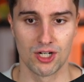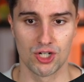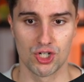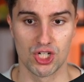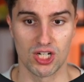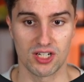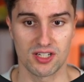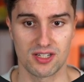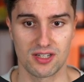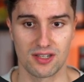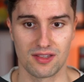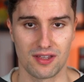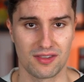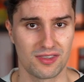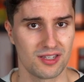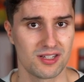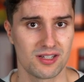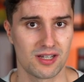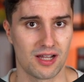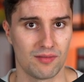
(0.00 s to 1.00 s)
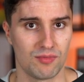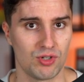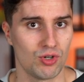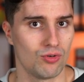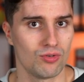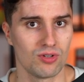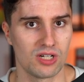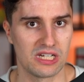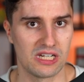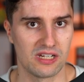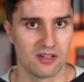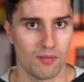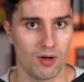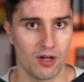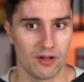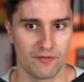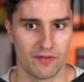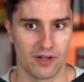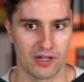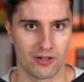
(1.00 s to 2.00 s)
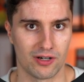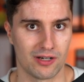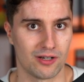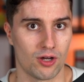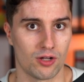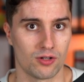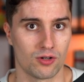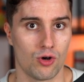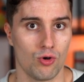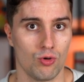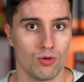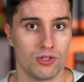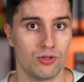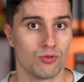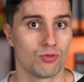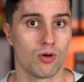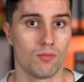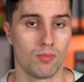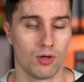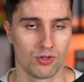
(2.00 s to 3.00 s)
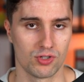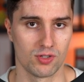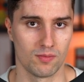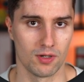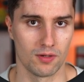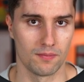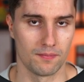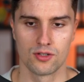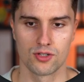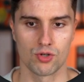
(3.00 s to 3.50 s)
just that this time you only need a modifier and not a whole new composable.